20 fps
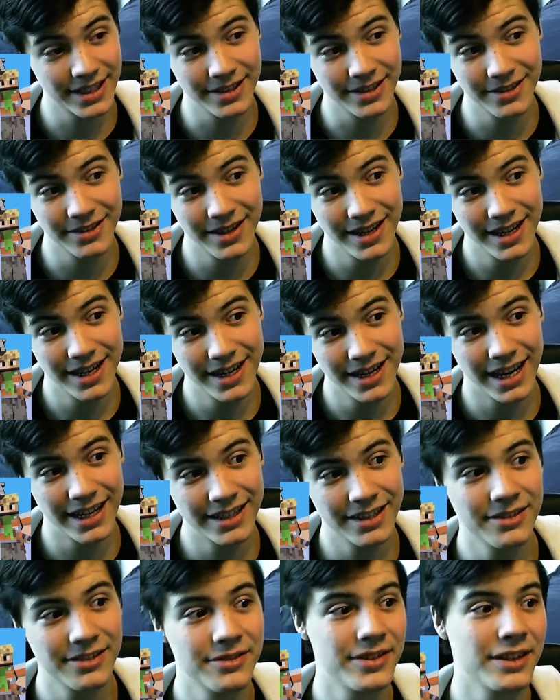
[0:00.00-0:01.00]
So
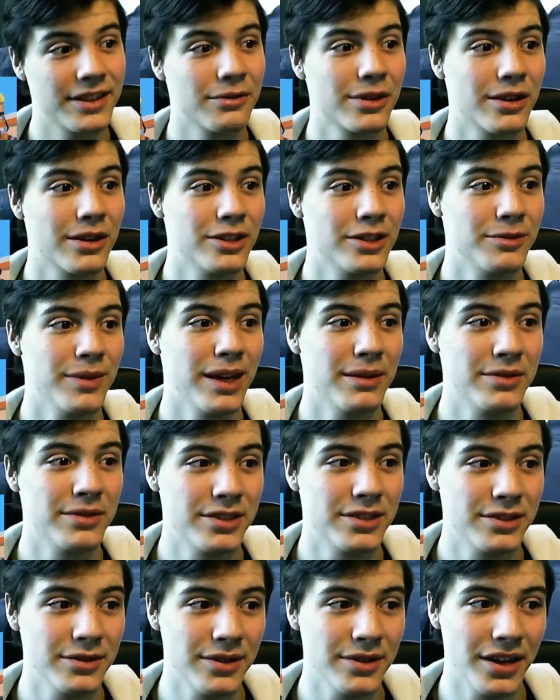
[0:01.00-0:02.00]
I don't think we're going to be
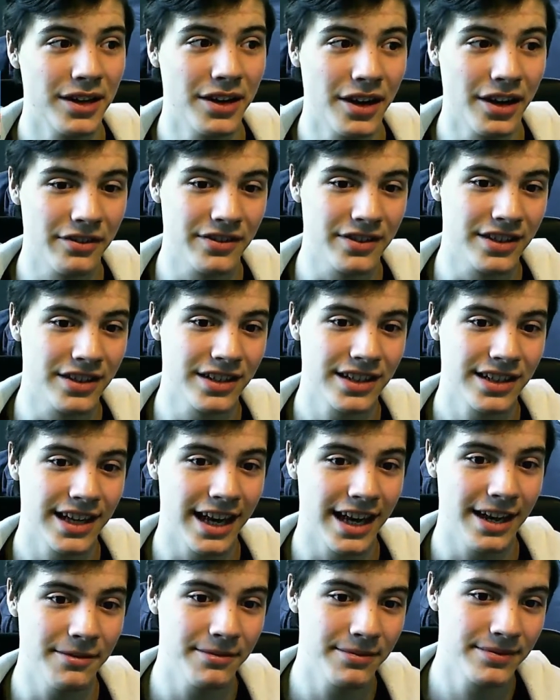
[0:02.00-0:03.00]
able to do another
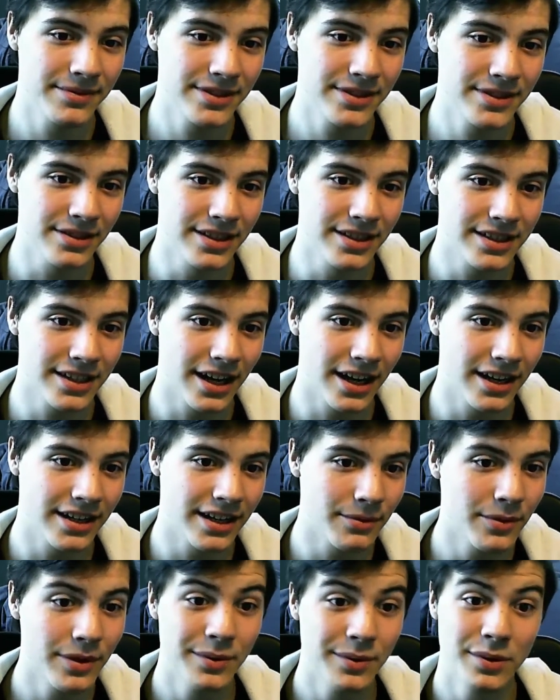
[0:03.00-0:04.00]
game to
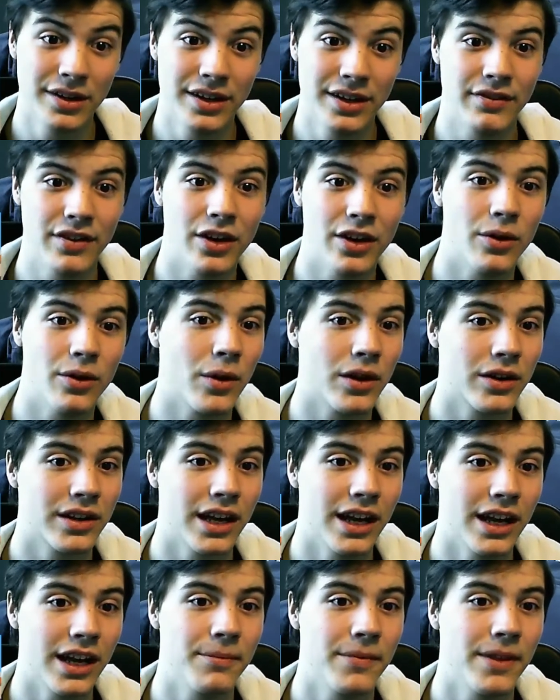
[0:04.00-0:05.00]
decide, and we wouldn't even know
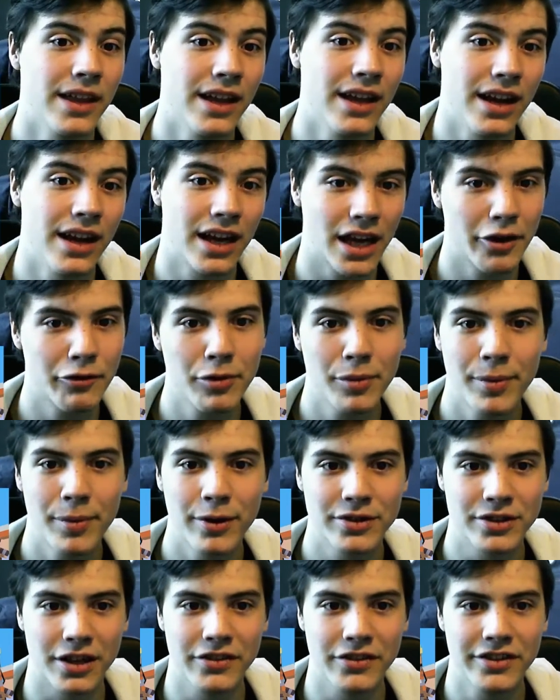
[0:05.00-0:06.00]
what game. Like, I've
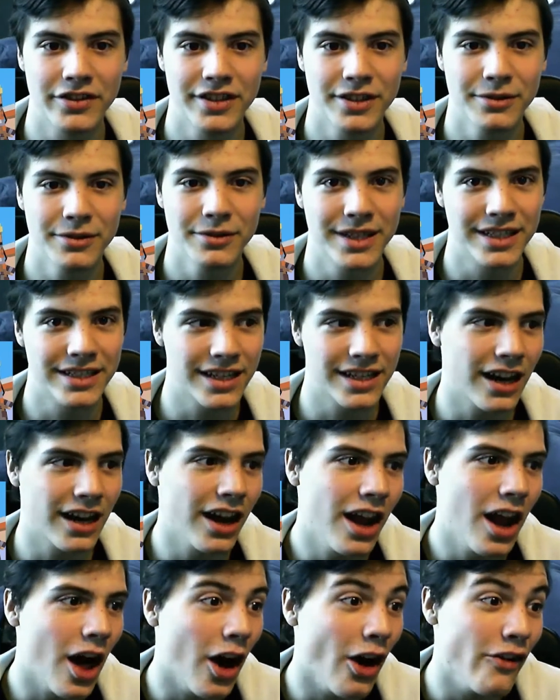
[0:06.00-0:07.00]
proposed Undertale because
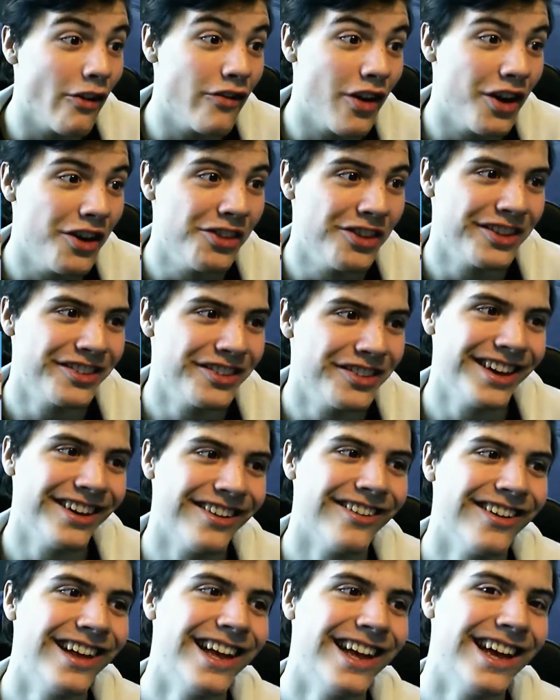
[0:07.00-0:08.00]
I love
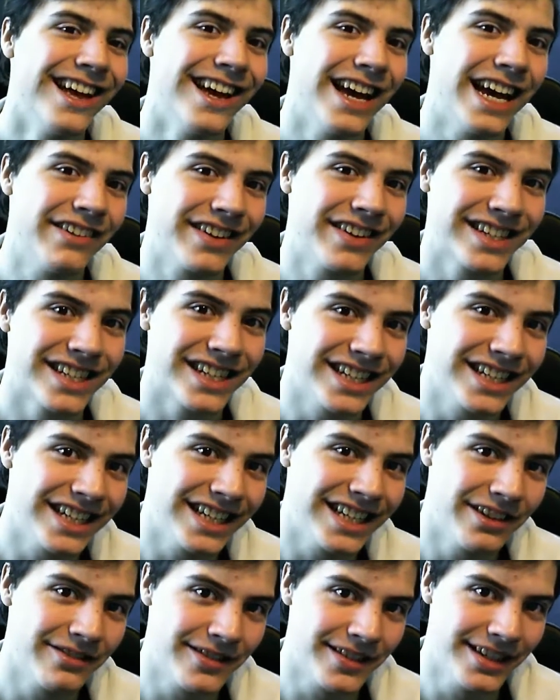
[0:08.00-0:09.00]
Undertale. I've
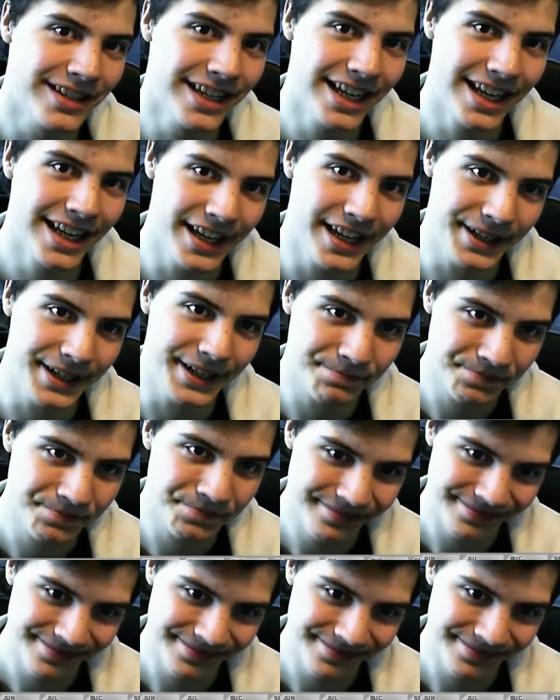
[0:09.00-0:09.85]
actually given Nikki